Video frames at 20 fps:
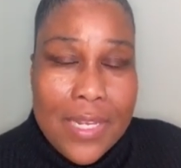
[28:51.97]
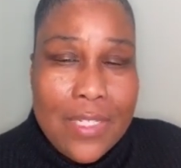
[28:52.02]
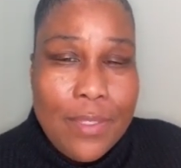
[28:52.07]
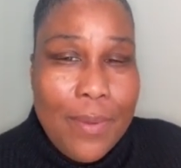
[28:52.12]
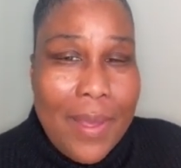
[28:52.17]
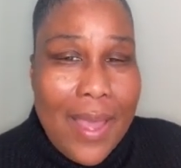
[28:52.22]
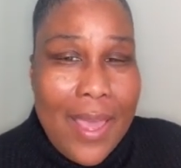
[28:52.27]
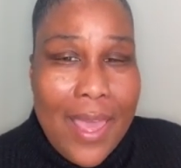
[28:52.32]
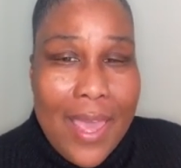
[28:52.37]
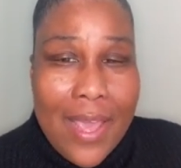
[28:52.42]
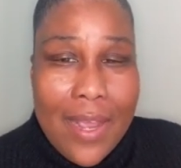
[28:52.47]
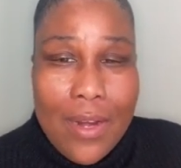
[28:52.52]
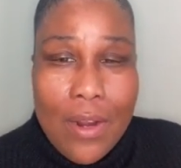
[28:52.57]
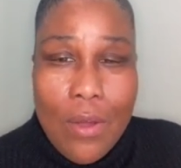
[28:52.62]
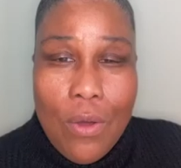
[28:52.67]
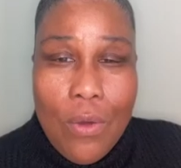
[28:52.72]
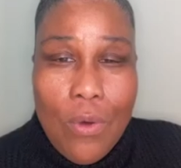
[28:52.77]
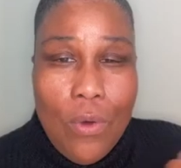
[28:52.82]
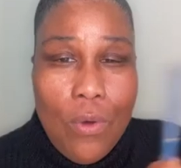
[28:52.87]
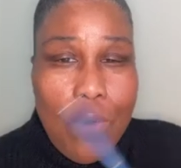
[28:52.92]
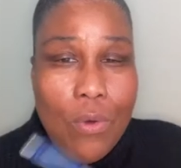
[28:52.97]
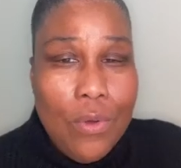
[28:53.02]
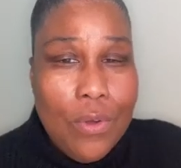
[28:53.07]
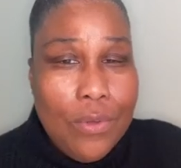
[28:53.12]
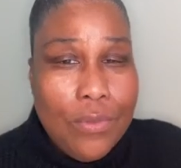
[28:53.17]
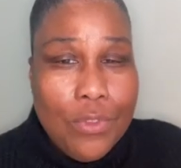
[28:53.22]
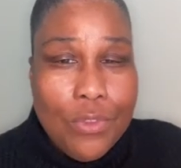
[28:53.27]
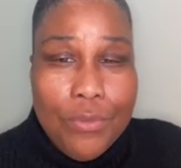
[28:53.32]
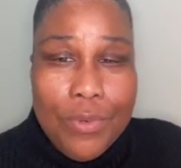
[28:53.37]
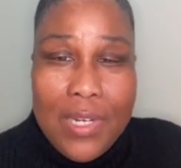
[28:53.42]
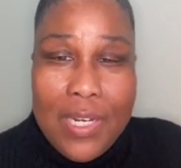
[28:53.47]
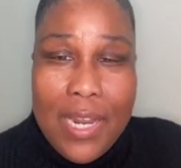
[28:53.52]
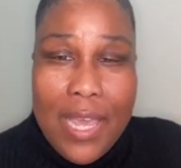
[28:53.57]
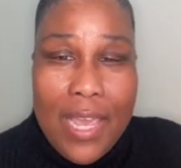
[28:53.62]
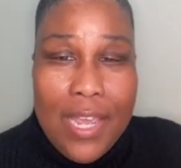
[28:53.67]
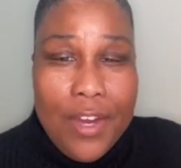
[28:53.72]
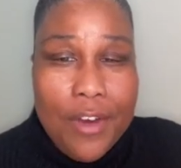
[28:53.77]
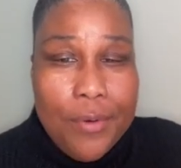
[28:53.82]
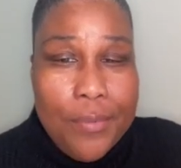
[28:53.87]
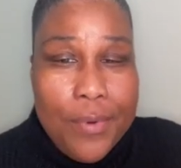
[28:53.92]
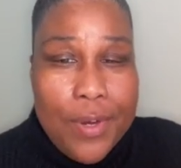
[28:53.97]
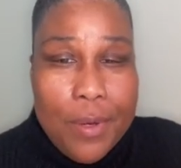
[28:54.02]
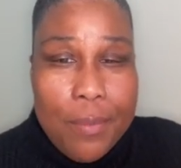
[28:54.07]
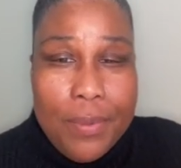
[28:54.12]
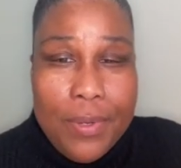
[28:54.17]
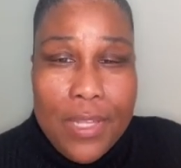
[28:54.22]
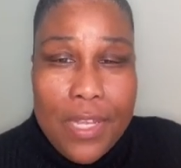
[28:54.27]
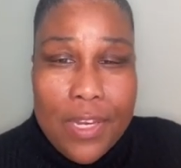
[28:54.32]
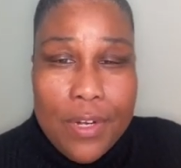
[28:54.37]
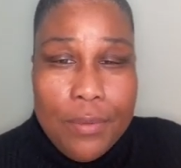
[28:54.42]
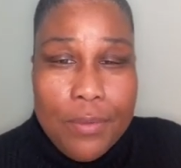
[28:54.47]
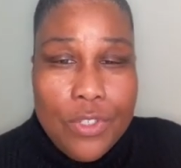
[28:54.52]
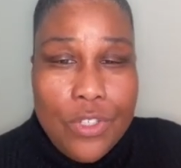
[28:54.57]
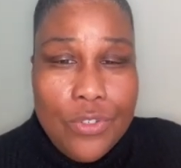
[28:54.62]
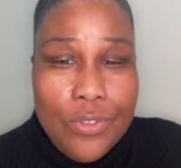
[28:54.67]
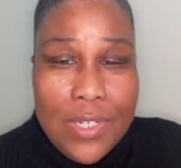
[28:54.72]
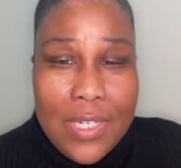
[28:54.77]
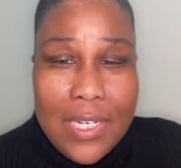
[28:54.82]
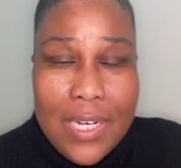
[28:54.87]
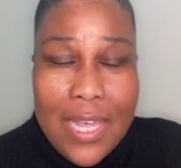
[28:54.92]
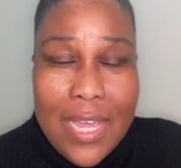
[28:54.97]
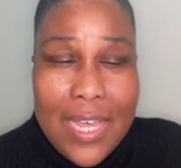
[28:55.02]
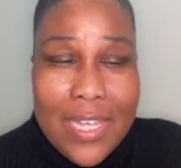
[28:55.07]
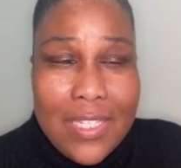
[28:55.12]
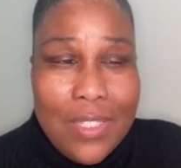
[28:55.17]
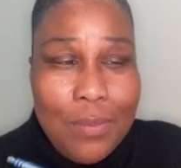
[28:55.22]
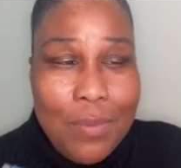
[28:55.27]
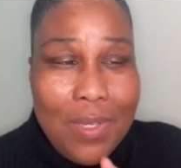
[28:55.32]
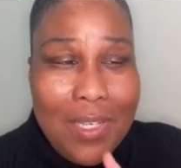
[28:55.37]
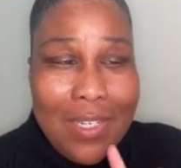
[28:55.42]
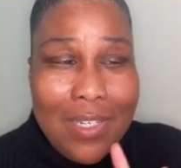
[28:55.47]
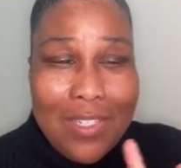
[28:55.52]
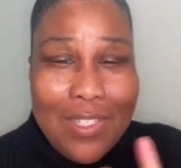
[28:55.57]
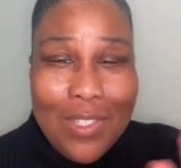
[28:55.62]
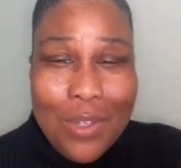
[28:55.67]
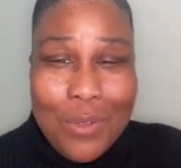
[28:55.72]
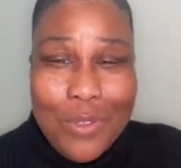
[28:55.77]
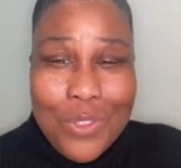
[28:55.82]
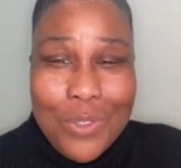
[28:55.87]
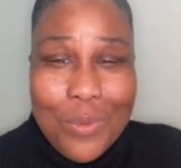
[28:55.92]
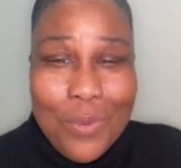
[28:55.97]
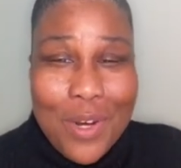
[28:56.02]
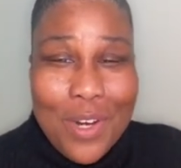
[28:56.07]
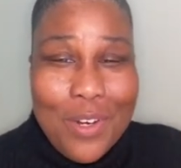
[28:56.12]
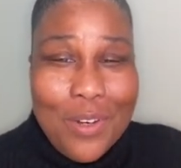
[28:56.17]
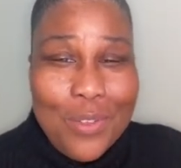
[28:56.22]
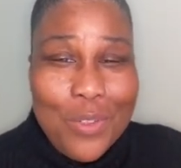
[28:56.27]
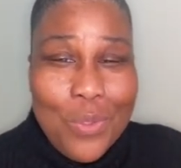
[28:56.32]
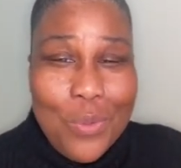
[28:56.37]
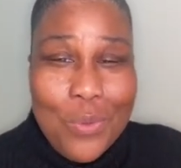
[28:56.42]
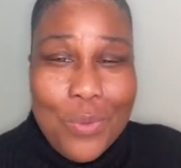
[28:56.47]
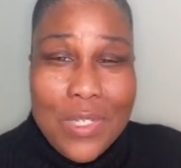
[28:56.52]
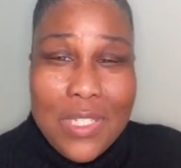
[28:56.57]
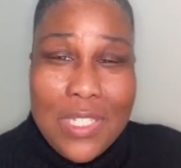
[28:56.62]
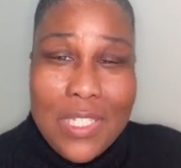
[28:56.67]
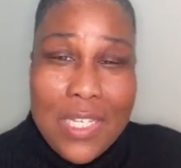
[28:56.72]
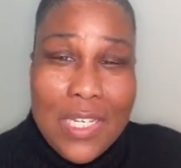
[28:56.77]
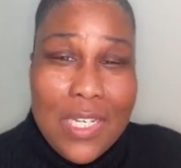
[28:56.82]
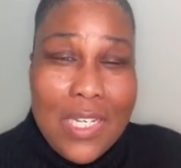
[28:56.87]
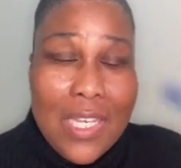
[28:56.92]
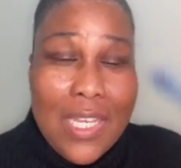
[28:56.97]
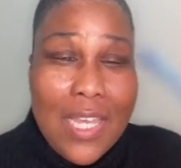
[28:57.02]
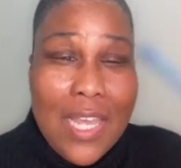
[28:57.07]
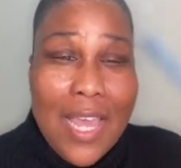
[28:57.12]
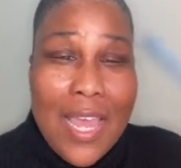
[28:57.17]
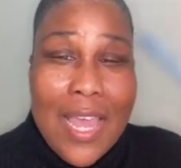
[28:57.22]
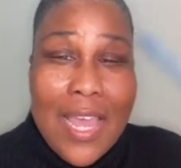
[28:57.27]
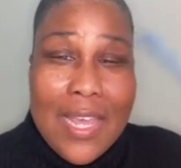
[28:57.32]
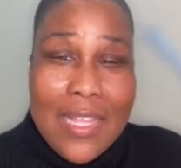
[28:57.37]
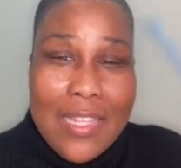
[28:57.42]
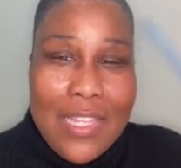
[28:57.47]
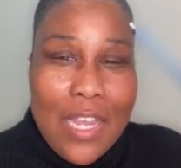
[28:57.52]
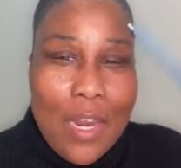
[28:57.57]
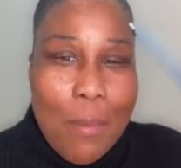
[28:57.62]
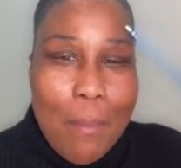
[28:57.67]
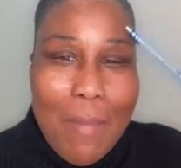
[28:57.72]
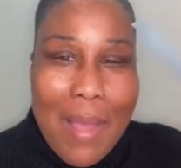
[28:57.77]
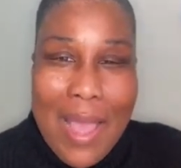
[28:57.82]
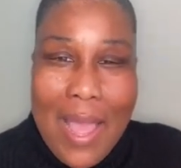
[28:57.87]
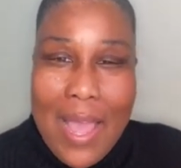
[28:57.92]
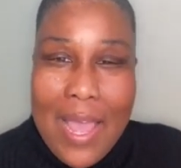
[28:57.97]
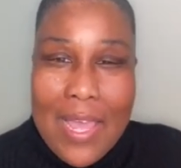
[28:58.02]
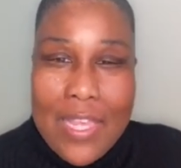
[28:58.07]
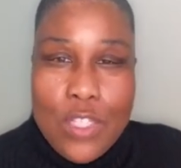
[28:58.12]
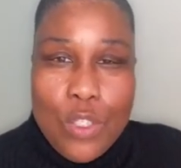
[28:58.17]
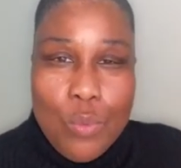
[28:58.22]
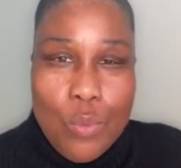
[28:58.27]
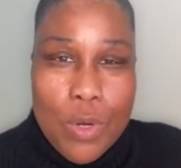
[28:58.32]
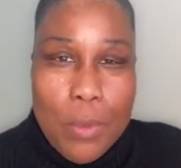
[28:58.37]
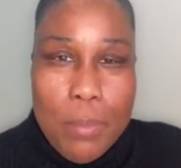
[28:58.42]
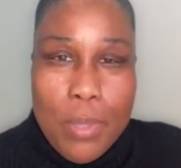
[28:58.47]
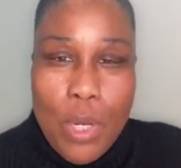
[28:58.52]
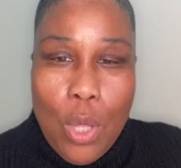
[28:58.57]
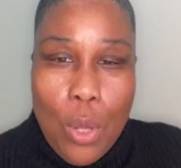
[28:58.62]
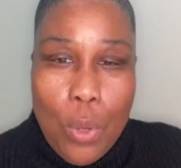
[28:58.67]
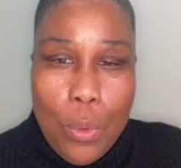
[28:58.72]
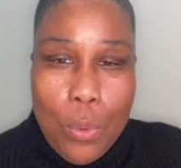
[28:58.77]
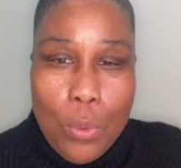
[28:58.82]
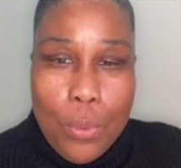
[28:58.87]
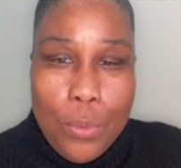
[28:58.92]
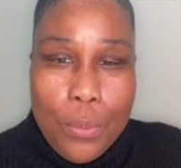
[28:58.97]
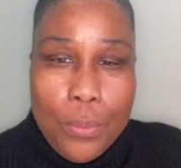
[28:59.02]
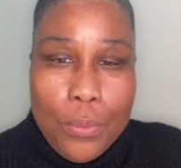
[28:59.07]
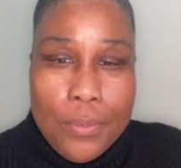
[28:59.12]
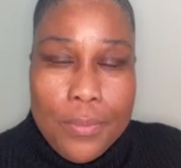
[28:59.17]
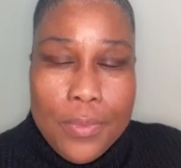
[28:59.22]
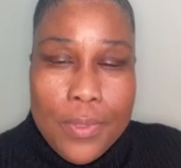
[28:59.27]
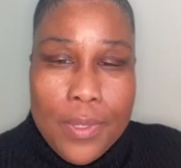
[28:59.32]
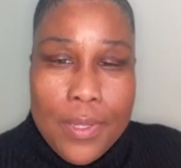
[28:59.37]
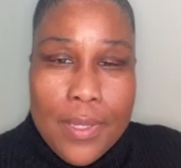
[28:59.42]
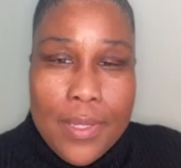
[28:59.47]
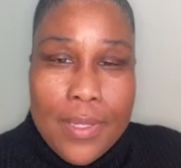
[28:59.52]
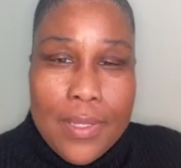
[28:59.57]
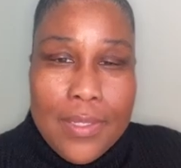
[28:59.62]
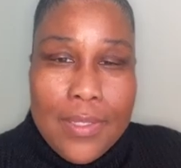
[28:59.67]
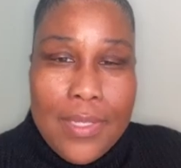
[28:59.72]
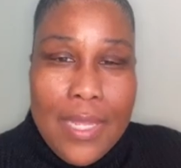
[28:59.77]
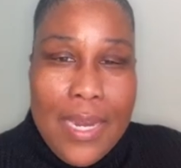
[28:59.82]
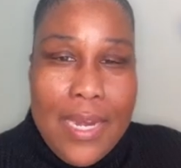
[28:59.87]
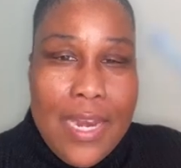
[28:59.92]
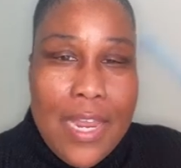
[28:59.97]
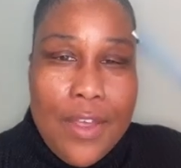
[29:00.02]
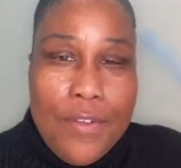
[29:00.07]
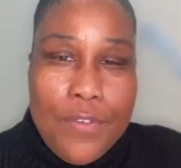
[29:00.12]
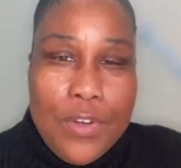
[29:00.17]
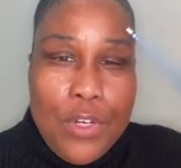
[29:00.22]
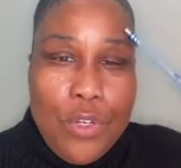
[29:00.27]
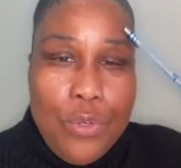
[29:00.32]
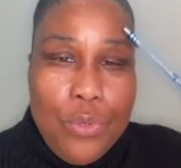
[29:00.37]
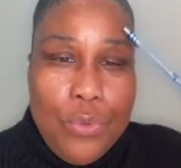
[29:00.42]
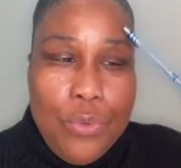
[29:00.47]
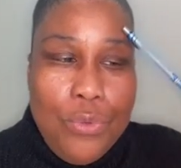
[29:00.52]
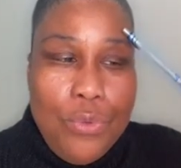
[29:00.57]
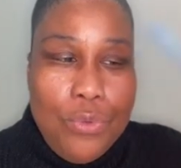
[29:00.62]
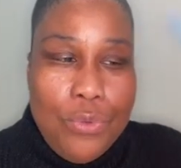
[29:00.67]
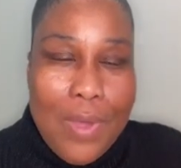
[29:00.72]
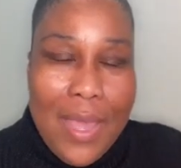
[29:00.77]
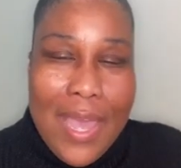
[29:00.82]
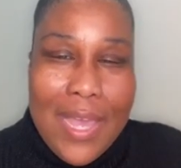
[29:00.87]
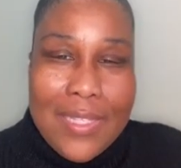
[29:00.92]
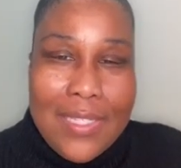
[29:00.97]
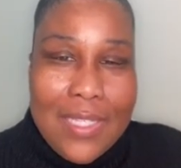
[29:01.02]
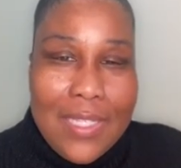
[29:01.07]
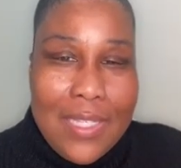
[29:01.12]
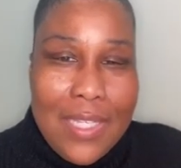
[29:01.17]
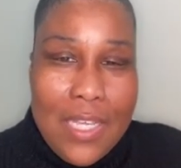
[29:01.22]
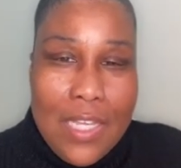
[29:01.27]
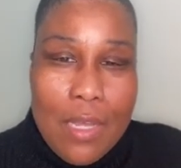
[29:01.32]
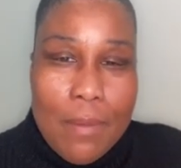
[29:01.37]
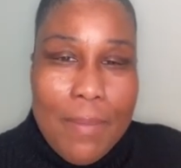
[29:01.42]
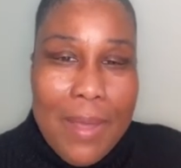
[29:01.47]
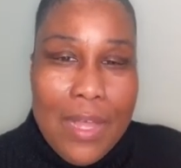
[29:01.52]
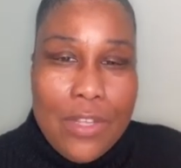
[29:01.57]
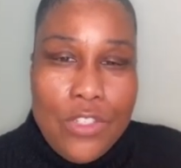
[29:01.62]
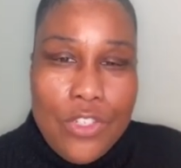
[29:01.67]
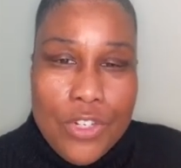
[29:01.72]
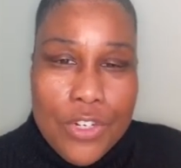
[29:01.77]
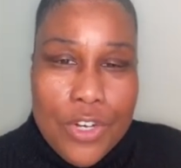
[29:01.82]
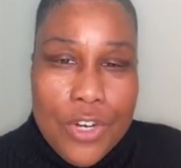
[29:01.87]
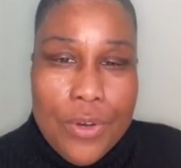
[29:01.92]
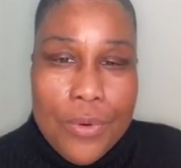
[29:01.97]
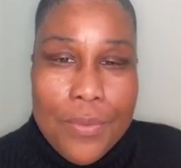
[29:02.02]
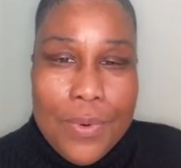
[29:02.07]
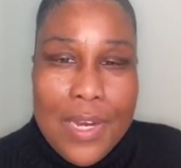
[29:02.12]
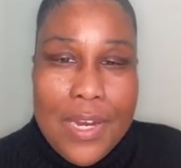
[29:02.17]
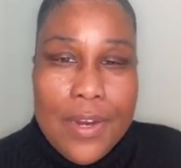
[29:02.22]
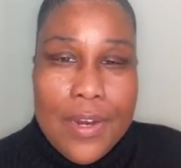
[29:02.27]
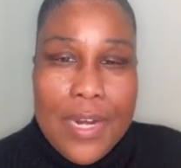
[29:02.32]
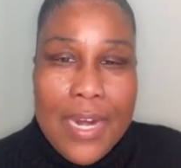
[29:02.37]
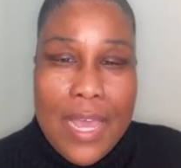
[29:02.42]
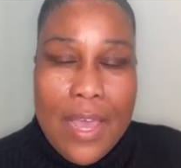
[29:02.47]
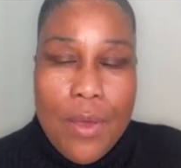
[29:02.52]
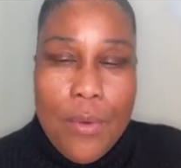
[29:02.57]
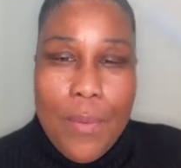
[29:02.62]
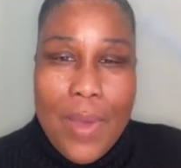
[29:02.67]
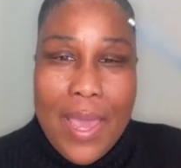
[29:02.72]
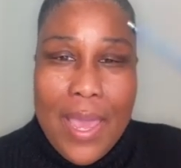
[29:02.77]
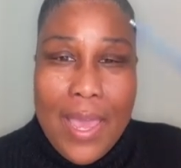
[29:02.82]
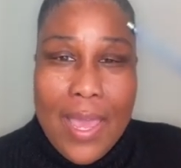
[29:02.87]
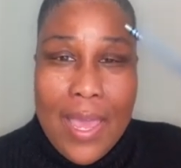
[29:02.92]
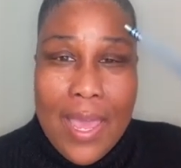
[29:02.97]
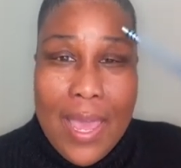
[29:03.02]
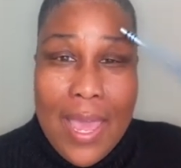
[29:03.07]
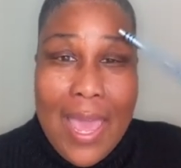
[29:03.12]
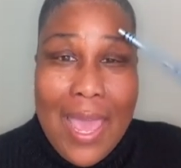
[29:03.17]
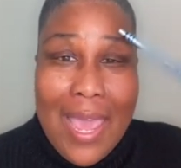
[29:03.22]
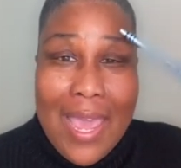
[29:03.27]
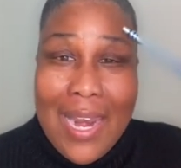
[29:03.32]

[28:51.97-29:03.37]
That's why I had the whole 3-day career planning retreat last week. The social workers who attended, their minds were blown. They never knew you had to think about your career in that way.